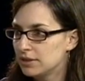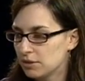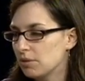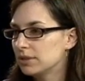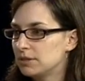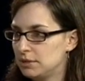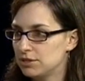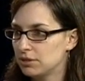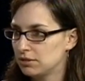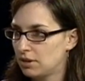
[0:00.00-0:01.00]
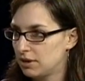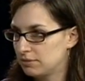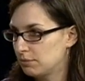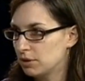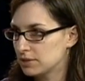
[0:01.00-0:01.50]
they're going to be turned
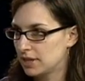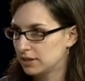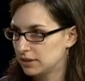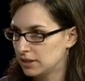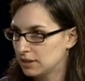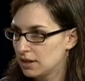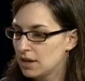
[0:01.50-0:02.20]
off, most likely.